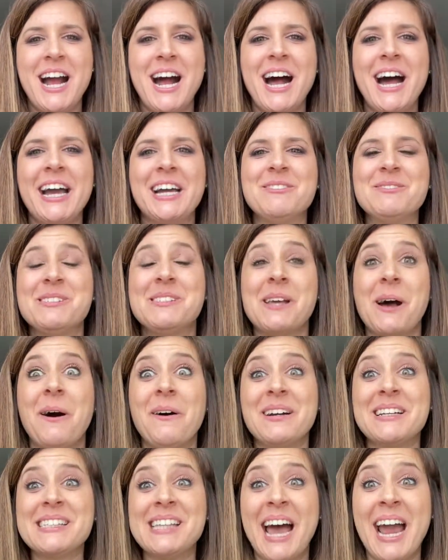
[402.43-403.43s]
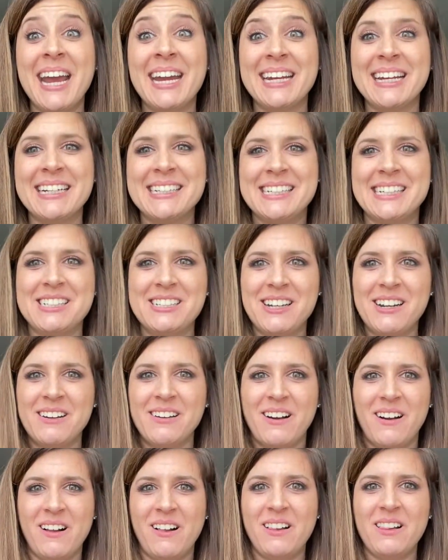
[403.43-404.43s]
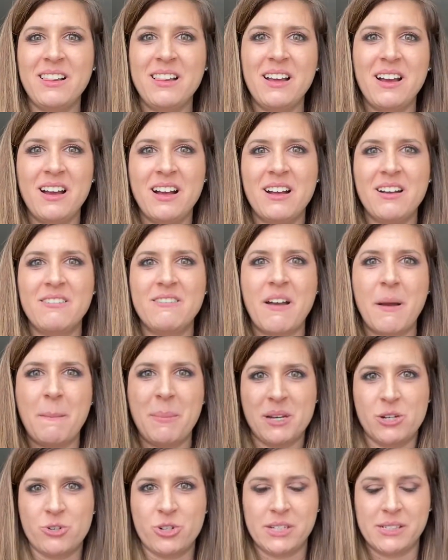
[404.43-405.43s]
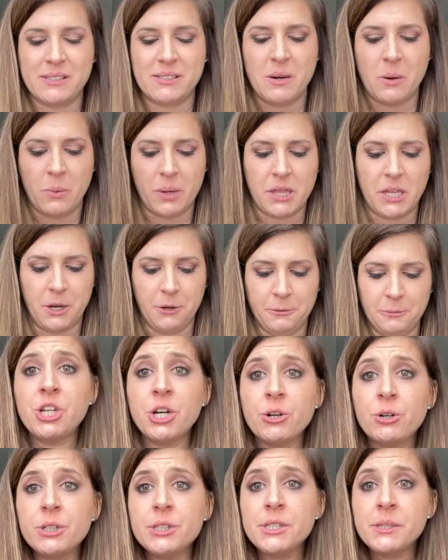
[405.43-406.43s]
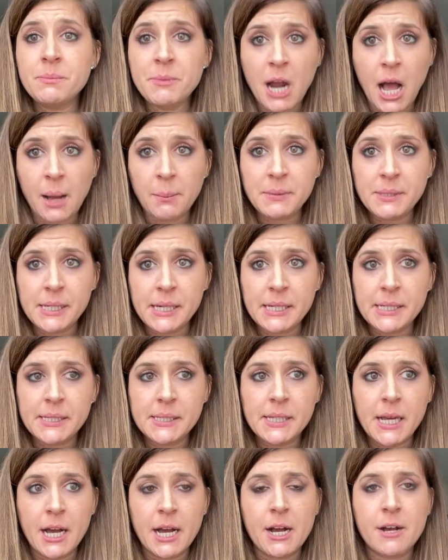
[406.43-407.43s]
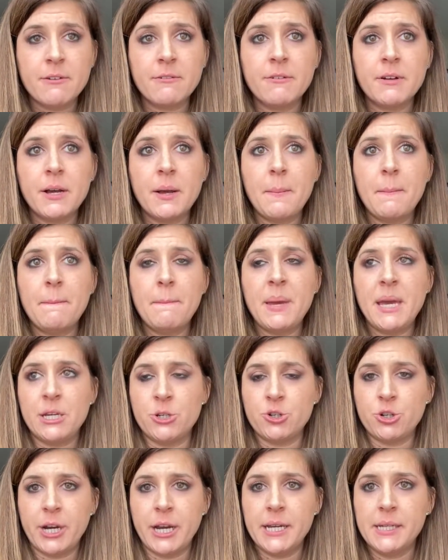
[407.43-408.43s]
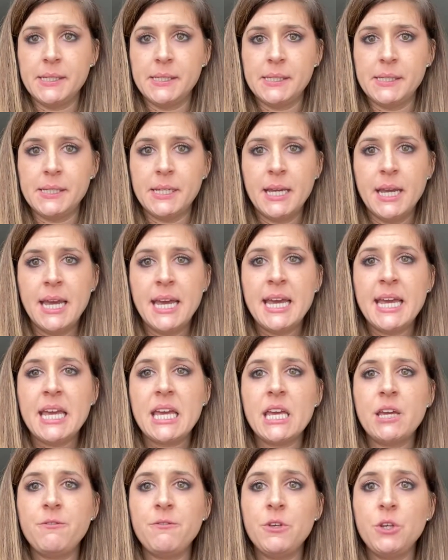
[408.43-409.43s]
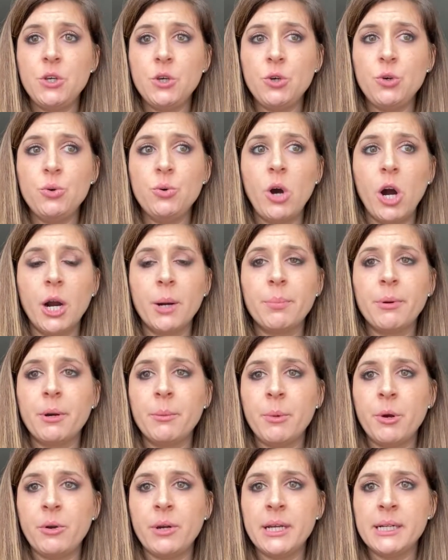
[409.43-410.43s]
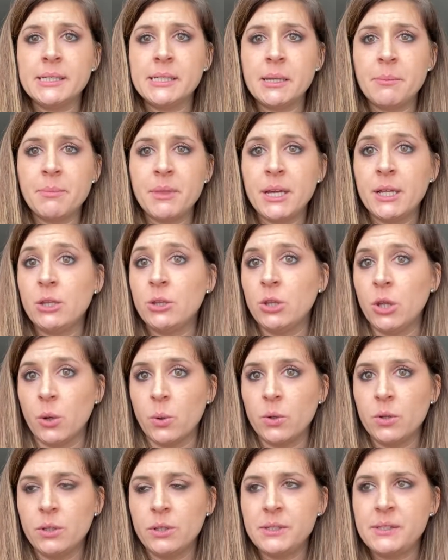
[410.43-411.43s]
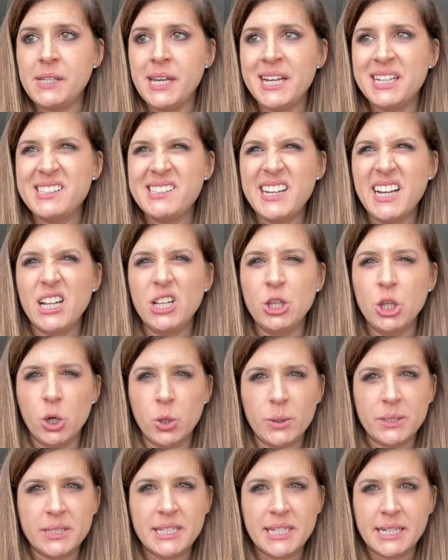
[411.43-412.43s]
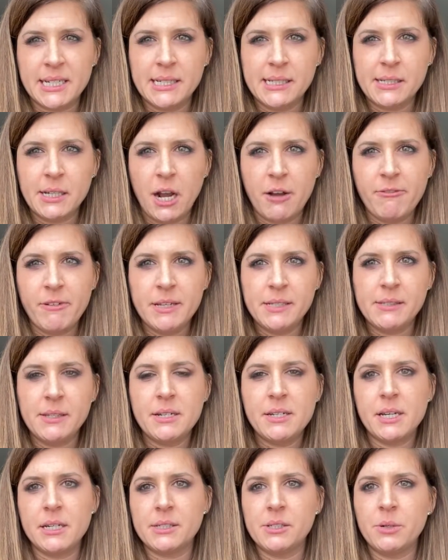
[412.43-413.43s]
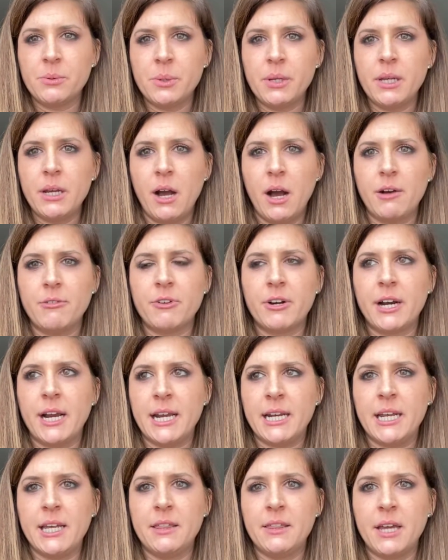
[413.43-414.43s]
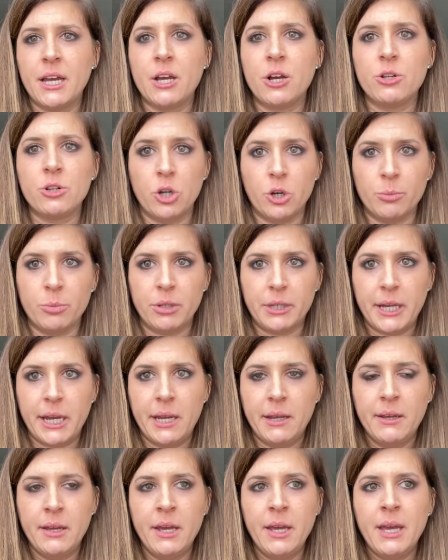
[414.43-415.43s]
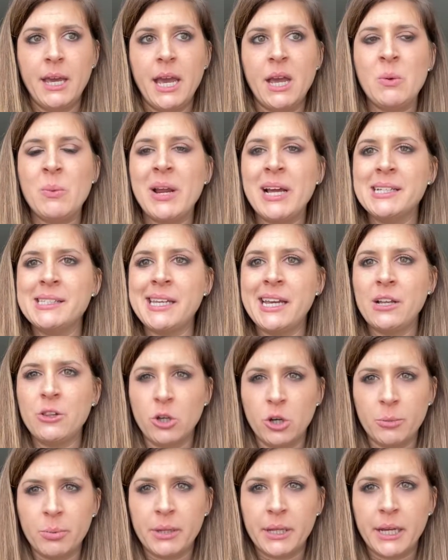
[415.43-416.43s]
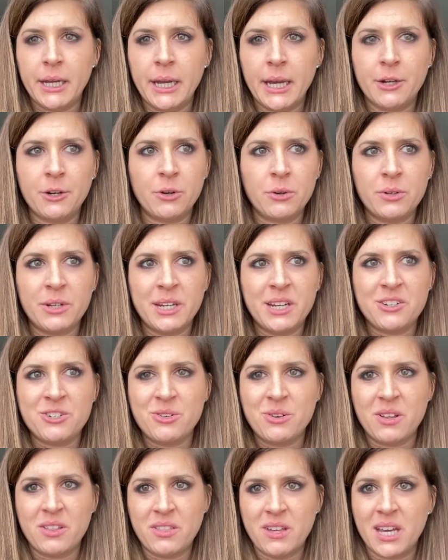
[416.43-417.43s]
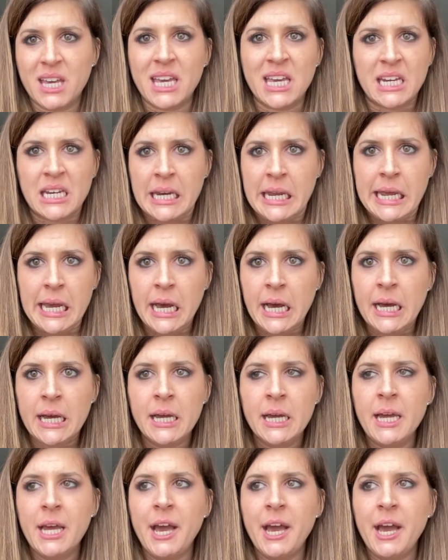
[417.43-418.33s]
I am so excited to share all of Pinterest with you. General synopsis of Pinterest. If you are promoting something local, say it's like a local dentist office that doesn't really offer anything globally. And when I say globally, I don't need you to think India.